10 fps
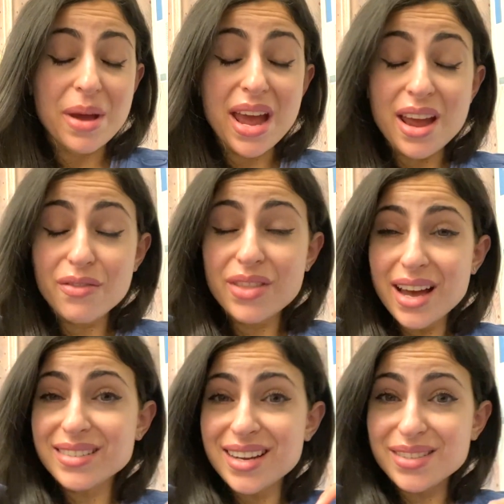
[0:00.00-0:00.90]
If
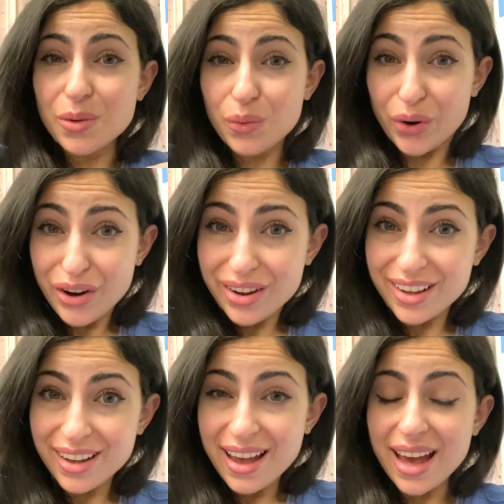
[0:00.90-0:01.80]
that doesn't work
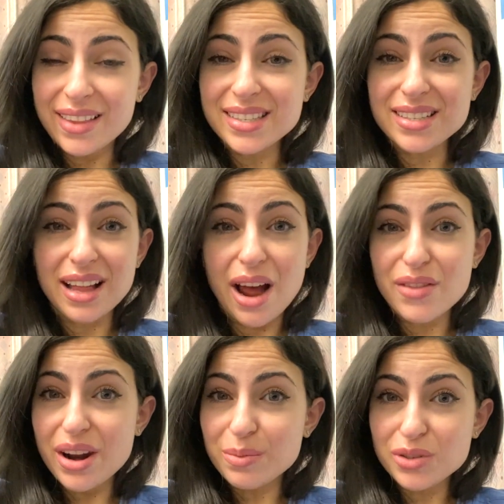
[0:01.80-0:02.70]
and they still have
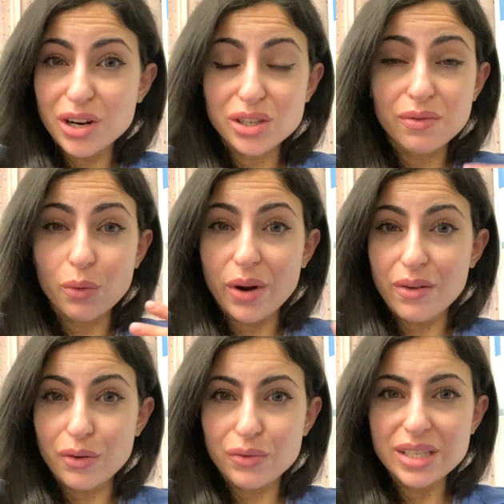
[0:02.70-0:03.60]
that obstruction for
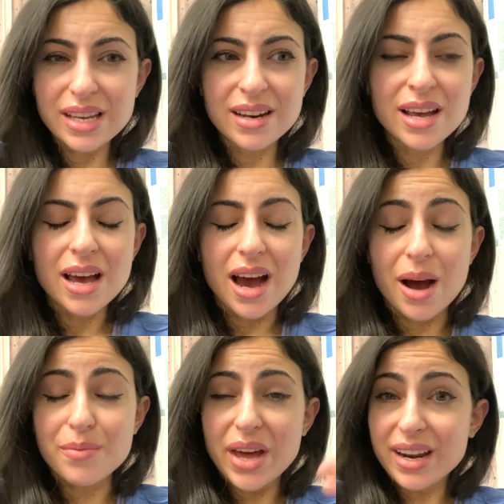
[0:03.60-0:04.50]
whatever reason,
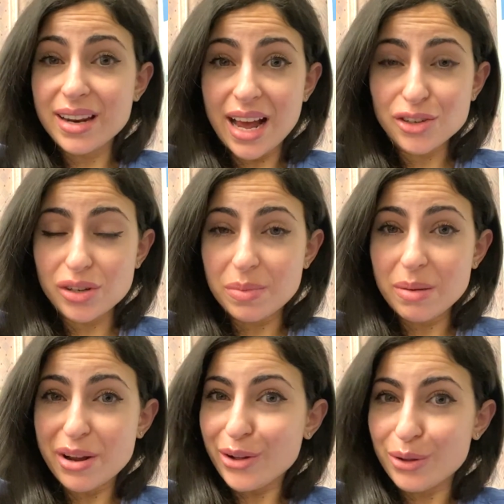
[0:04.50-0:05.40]
that can actually be a
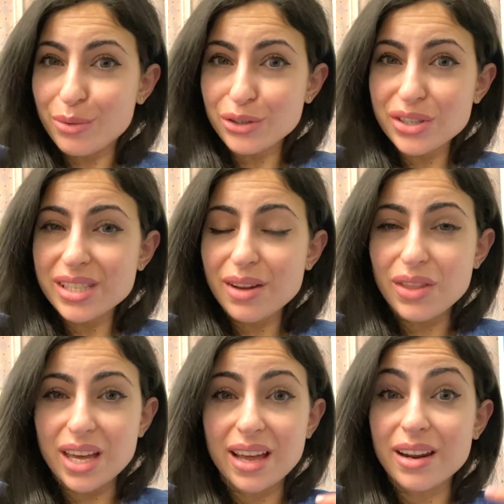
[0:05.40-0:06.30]
medical emergency if
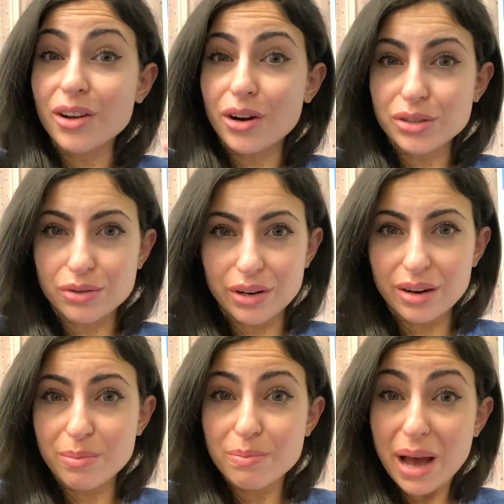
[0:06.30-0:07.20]
they get
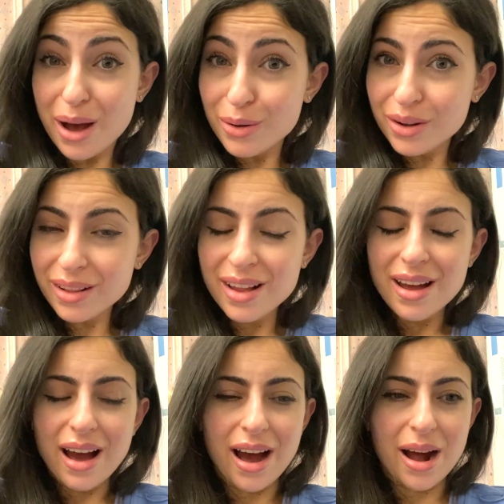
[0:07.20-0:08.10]
incarcerated bowel.
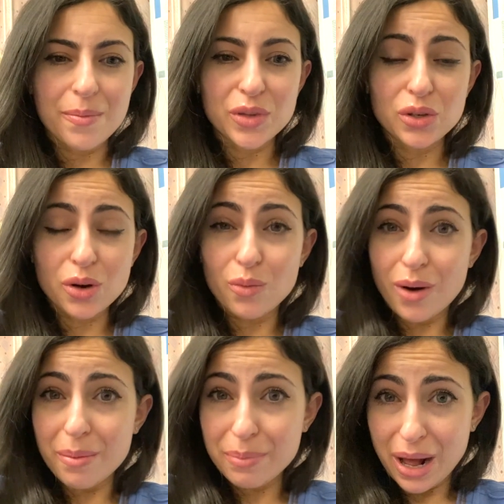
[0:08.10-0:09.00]
You don't
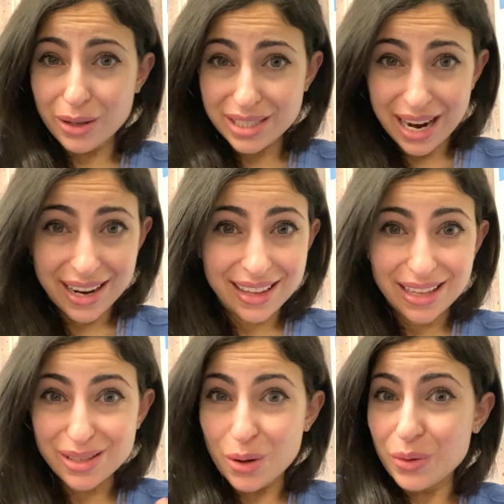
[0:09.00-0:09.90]
want bowel dying,
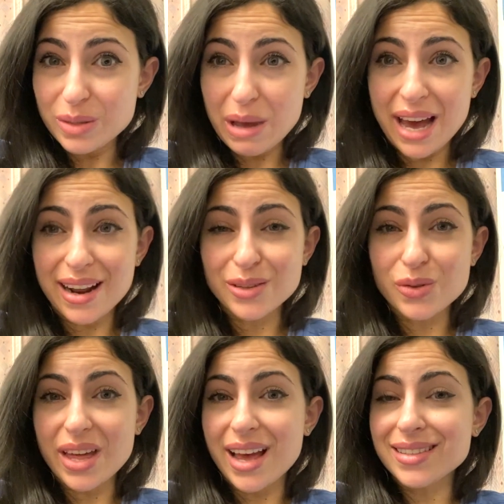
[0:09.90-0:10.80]
that's always bad, and so
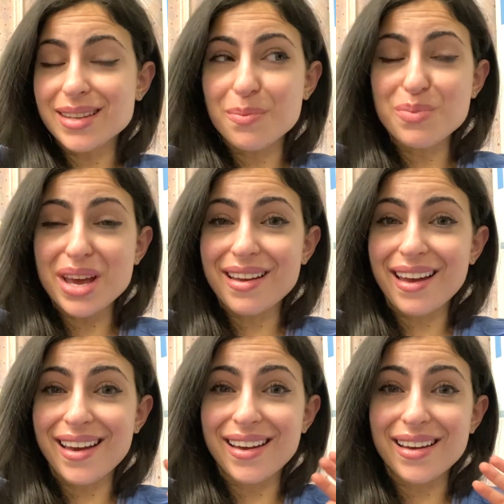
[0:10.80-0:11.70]
that ends up being
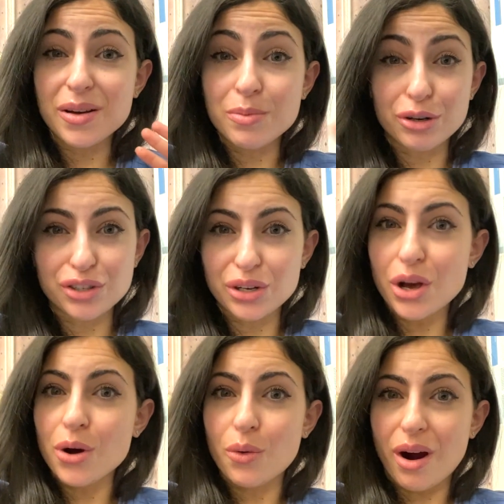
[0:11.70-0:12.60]
an emergent
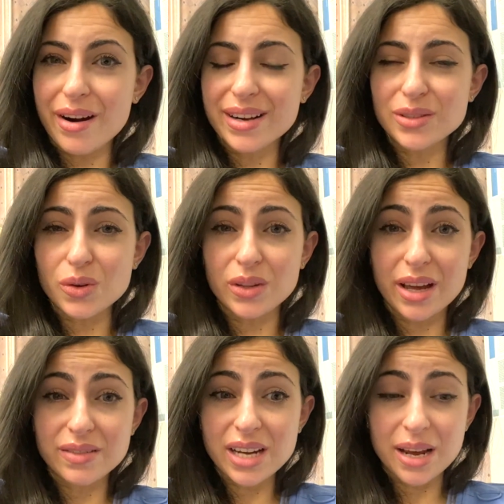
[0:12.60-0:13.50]
OR. And so a
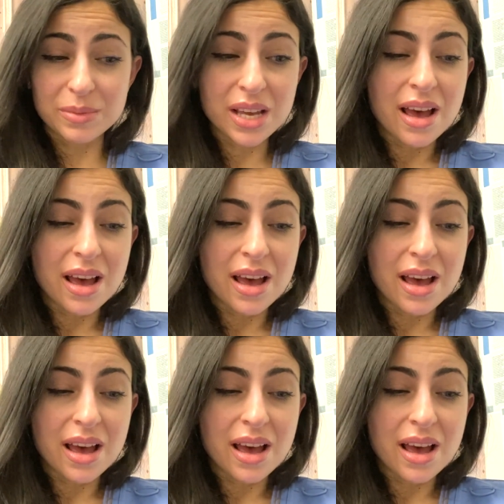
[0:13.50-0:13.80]
lot of times